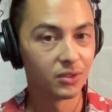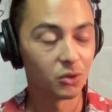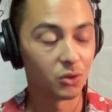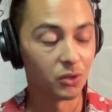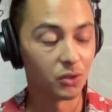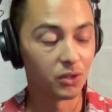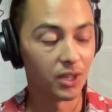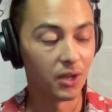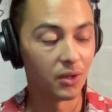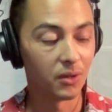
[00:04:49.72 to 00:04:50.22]

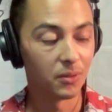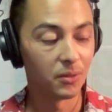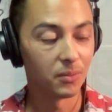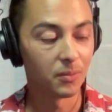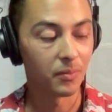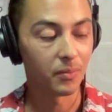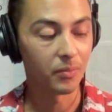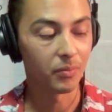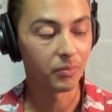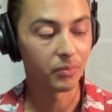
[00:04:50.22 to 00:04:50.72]
So now
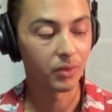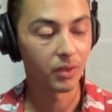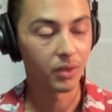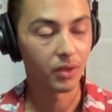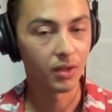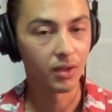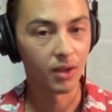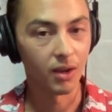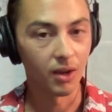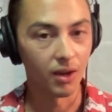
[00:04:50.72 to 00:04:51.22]

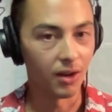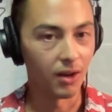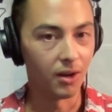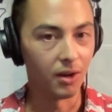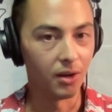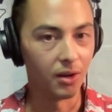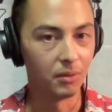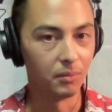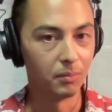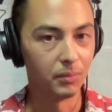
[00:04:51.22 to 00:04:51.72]

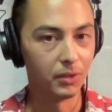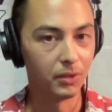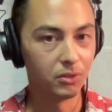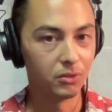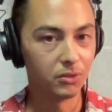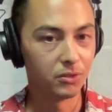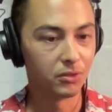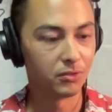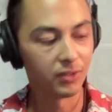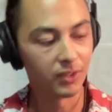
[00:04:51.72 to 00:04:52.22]
our
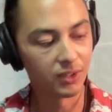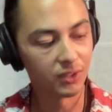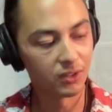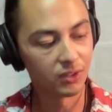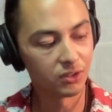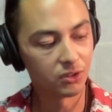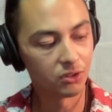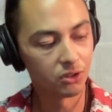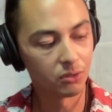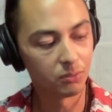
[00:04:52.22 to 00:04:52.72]
middle 2
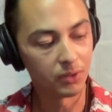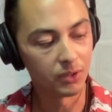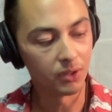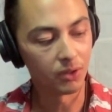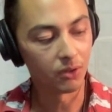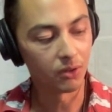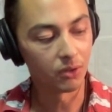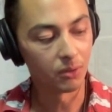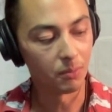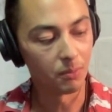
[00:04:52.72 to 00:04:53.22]
fingers should
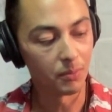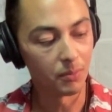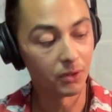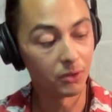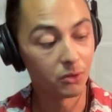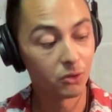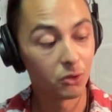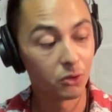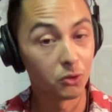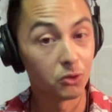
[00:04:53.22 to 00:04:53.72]
be on the
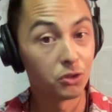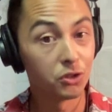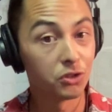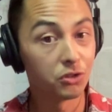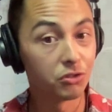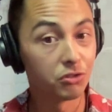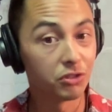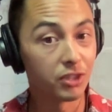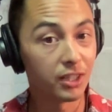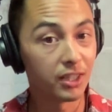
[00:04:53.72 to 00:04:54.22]
middle 2
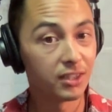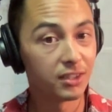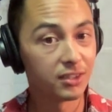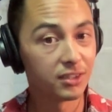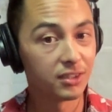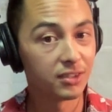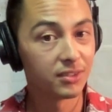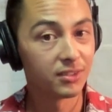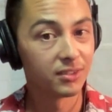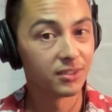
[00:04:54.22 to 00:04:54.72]

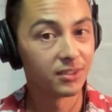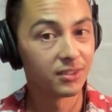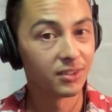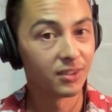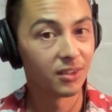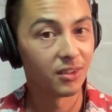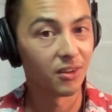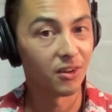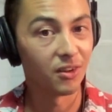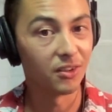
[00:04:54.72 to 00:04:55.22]
strings
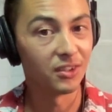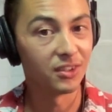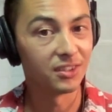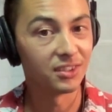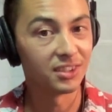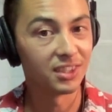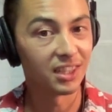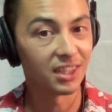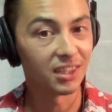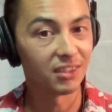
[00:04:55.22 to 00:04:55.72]
on
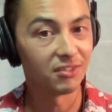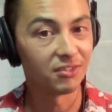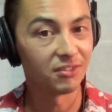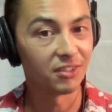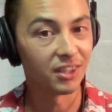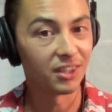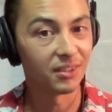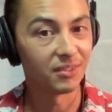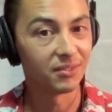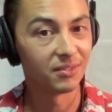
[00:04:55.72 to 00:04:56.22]
the 2nd
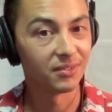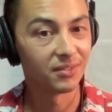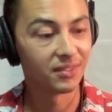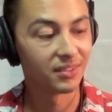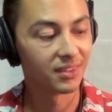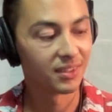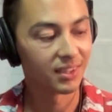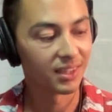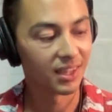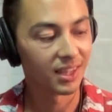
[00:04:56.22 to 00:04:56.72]
fret,
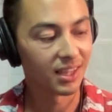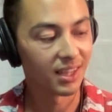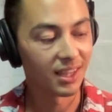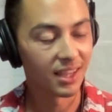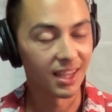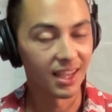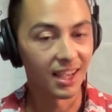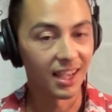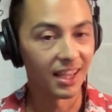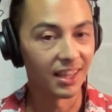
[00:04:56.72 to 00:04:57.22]

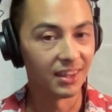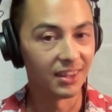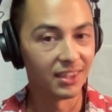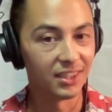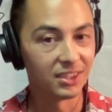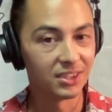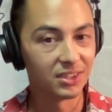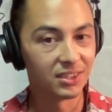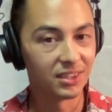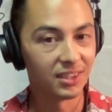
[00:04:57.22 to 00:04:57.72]

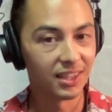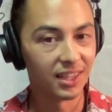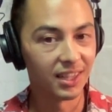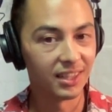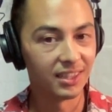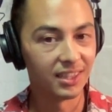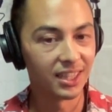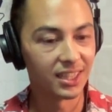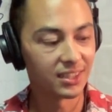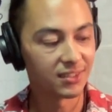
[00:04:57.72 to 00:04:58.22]
and this
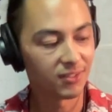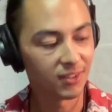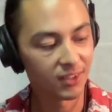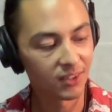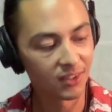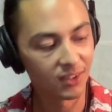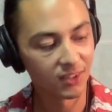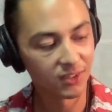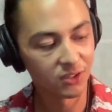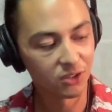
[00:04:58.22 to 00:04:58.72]
index
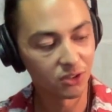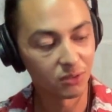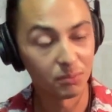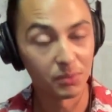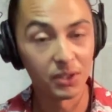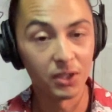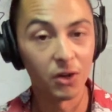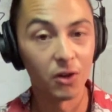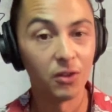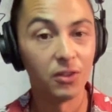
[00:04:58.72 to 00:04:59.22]
finger
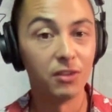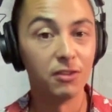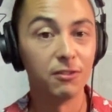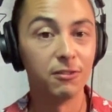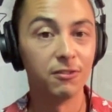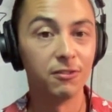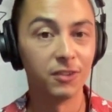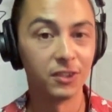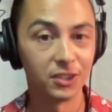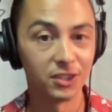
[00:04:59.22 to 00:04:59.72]
should be on the
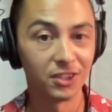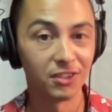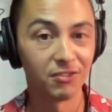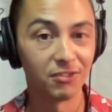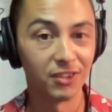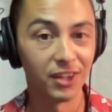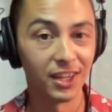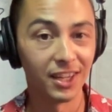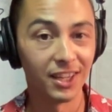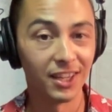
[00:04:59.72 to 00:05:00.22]
1st
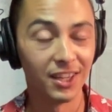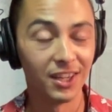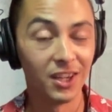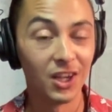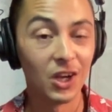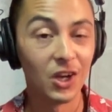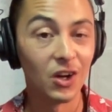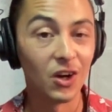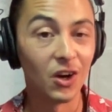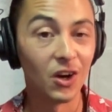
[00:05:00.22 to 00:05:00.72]
fret
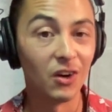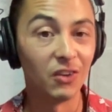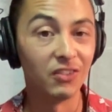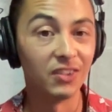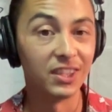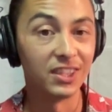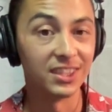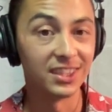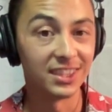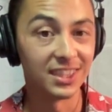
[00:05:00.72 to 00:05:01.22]

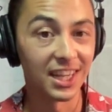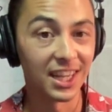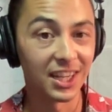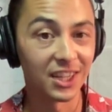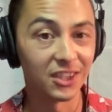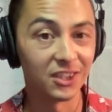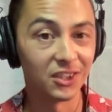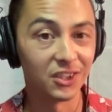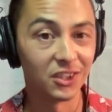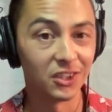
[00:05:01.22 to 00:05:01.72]
of the
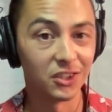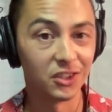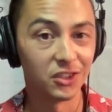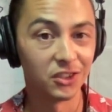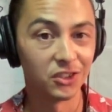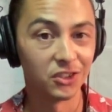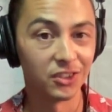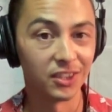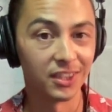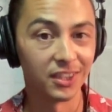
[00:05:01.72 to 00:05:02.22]
2nd
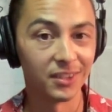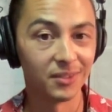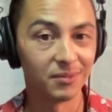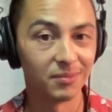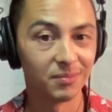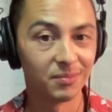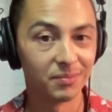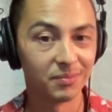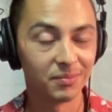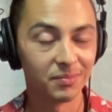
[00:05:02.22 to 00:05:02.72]
string.
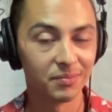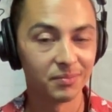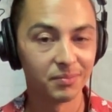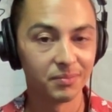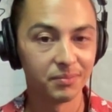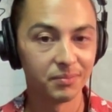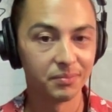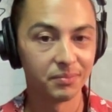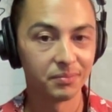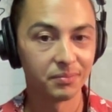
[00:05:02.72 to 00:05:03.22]

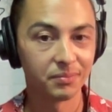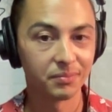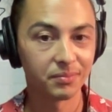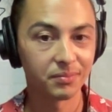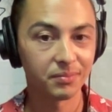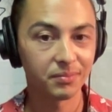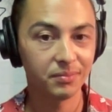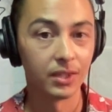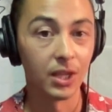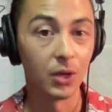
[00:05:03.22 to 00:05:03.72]

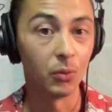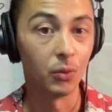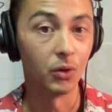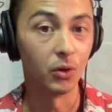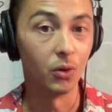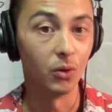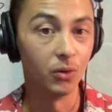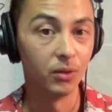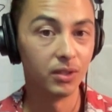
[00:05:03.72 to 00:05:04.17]
Now we're